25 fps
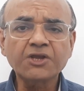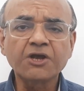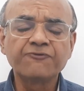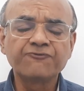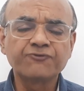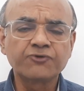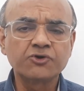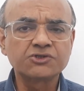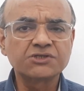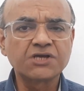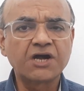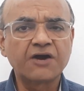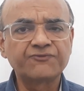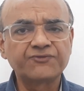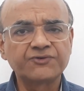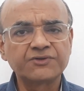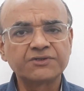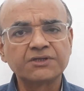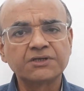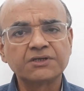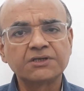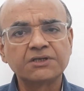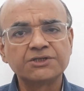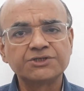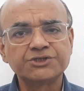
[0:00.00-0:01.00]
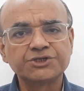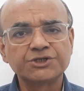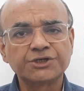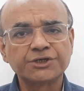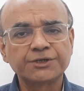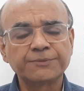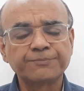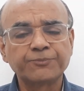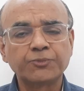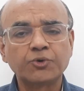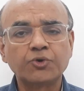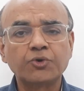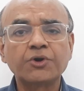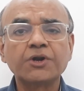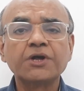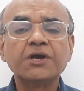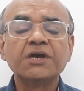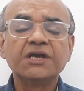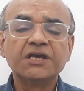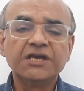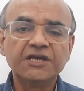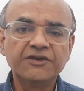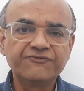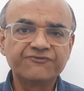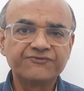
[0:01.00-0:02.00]
Of course, after the culture report,
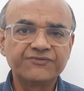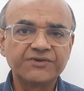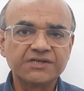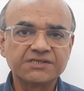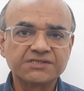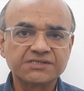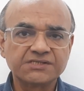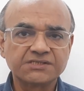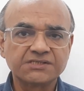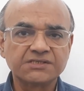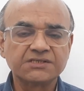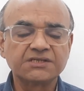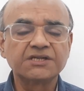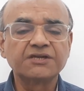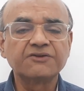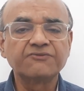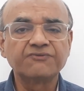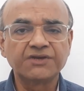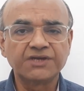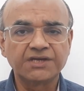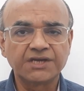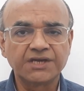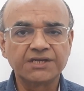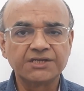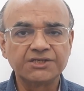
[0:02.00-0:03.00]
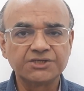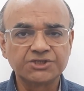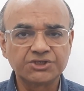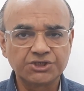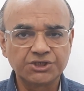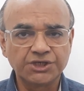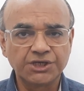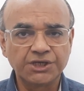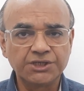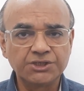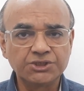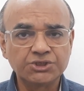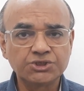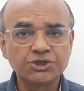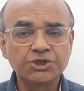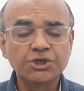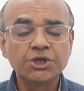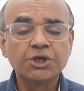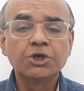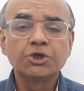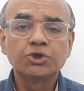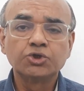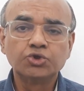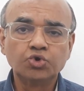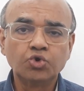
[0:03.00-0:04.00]
if necessary, we can change,
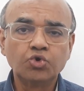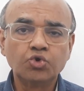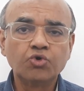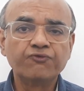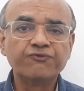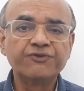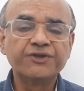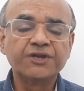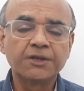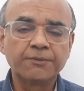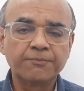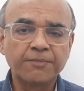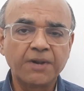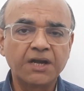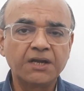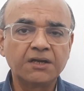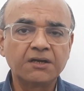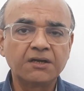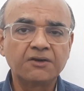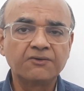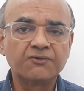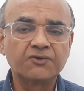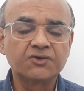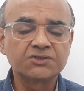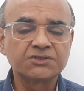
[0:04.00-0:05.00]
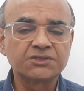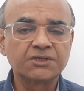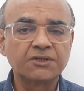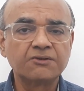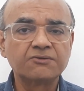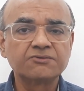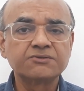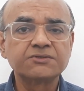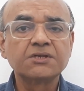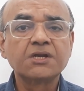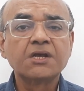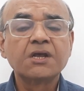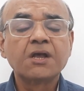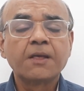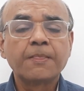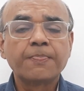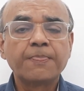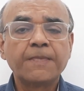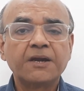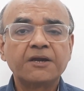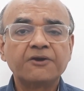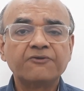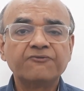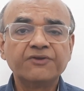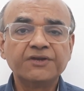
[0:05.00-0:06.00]
though we remind ourselves
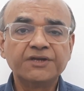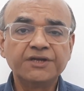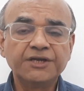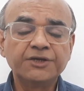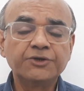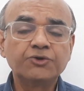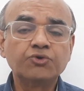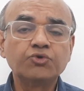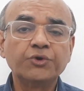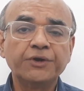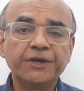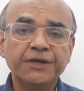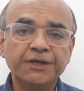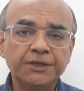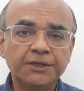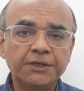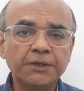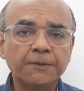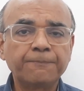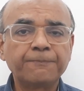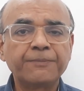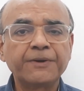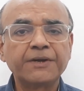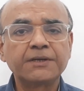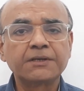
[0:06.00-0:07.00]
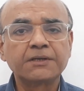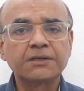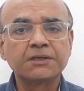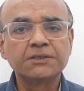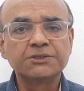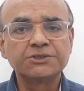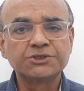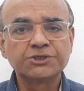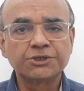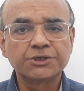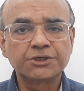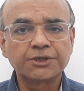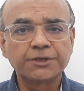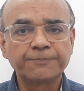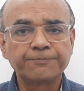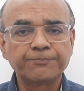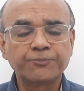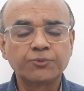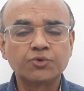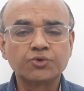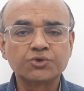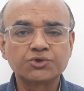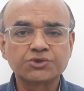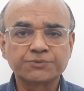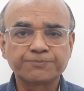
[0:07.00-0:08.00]
that we need to interpret culture
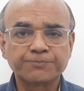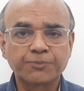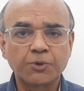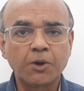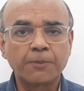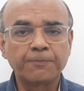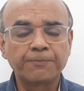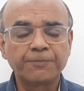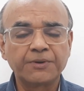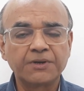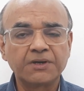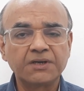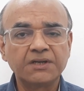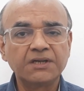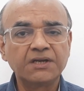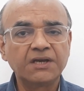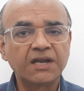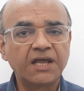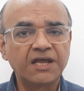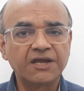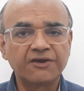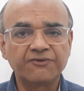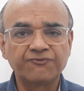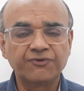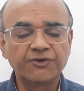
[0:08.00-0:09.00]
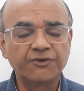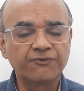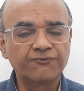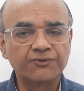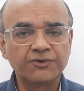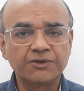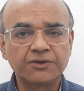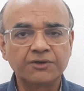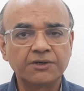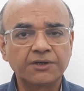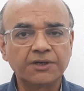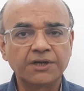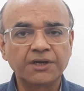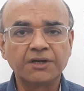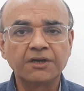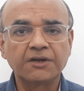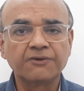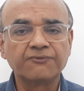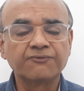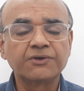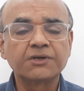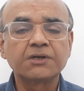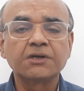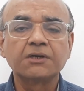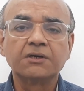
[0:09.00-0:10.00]
reports properly, like we have learned in
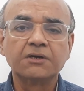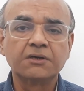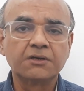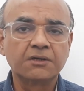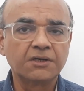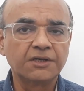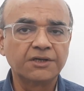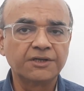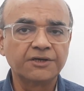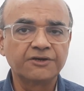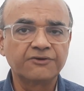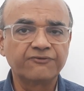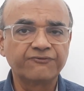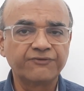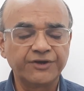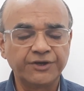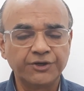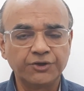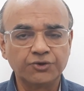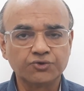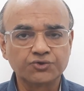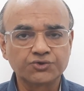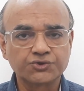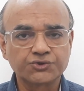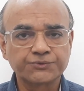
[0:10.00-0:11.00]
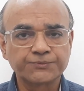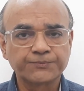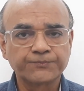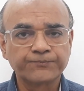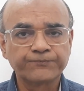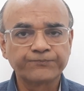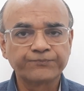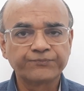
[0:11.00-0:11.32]
our earlier videos.